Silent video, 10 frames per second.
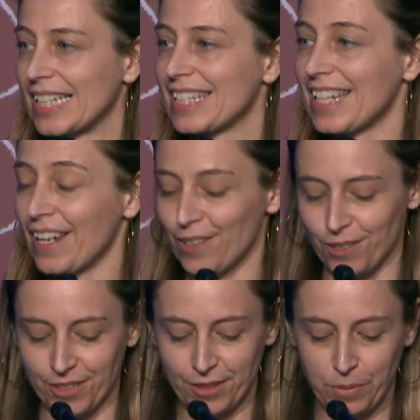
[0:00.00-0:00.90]

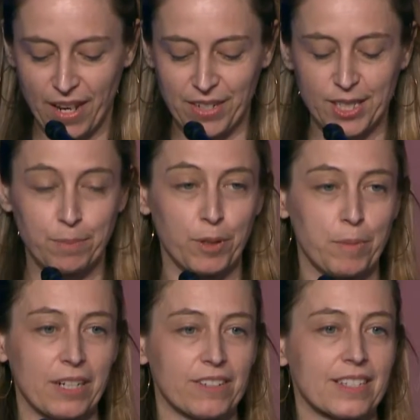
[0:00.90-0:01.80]
Sales. We have an
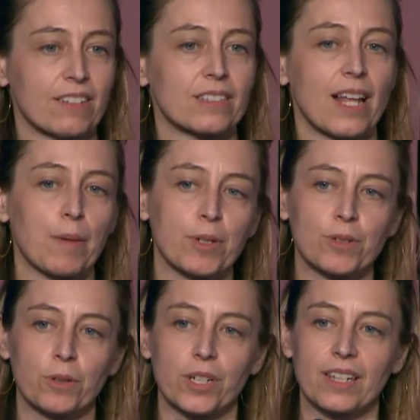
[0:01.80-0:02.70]
experimental sales
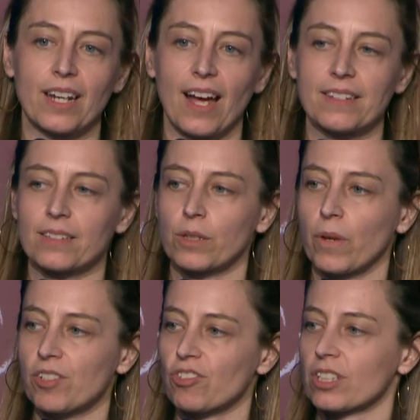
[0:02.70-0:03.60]
laboratory that asks the
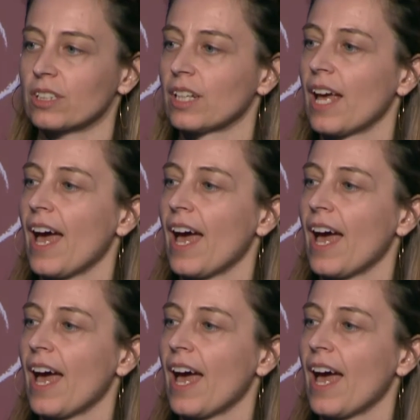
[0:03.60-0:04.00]
question,